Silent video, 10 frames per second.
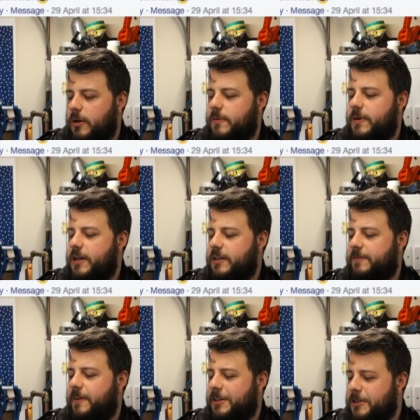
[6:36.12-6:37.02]
where's
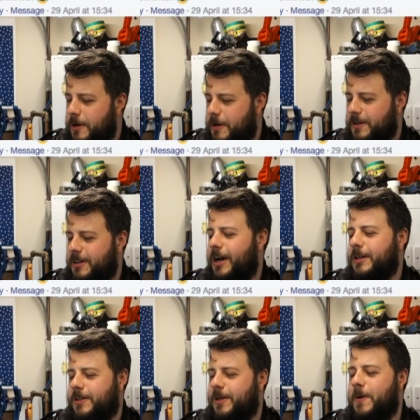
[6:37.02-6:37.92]
Flask Gordon
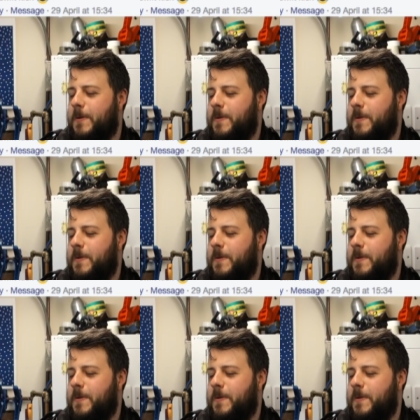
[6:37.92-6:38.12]
got to?